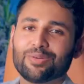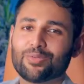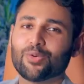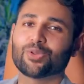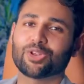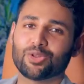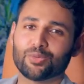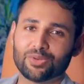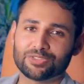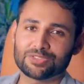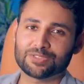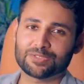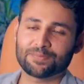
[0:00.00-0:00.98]
We've all done it
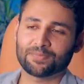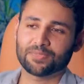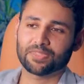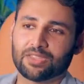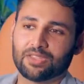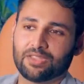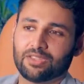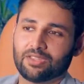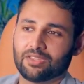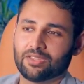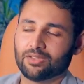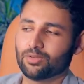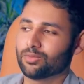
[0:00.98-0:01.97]
once.
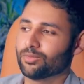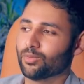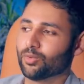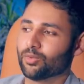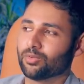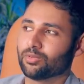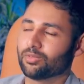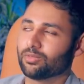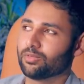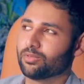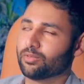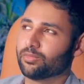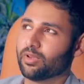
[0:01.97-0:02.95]
Or
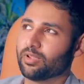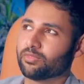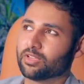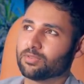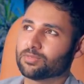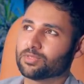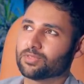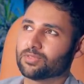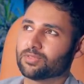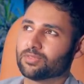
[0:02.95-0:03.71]
5 times.